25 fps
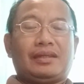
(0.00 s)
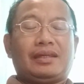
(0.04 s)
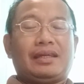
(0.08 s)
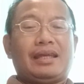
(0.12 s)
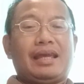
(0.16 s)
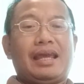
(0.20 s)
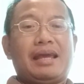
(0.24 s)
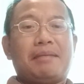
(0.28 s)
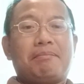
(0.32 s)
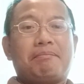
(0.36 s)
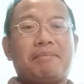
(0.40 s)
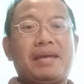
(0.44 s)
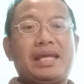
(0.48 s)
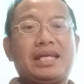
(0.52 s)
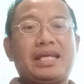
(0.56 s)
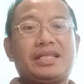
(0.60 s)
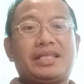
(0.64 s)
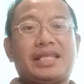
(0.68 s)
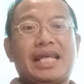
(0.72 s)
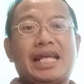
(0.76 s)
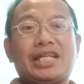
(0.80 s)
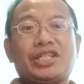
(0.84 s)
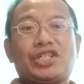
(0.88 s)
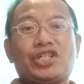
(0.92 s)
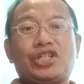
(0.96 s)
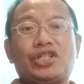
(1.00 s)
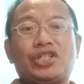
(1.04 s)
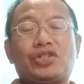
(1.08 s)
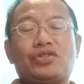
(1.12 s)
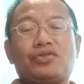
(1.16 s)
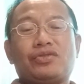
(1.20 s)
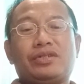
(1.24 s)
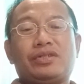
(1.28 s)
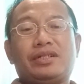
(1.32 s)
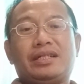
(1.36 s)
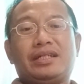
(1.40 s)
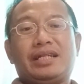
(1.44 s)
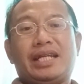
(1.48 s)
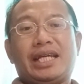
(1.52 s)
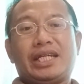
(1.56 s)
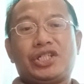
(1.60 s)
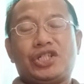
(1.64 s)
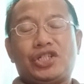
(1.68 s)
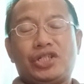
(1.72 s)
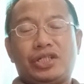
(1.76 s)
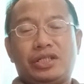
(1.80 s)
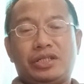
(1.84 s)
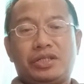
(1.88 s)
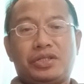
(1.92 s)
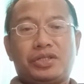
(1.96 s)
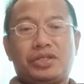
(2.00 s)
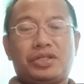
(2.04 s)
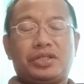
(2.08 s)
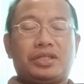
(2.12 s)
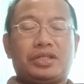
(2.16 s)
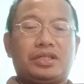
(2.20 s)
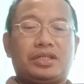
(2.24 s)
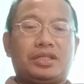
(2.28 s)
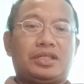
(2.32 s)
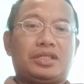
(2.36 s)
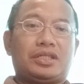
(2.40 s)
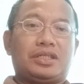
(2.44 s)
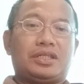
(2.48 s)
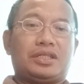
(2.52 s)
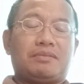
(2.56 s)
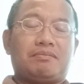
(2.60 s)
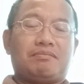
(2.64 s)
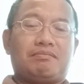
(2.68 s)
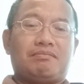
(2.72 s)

and pay attention to the lectures,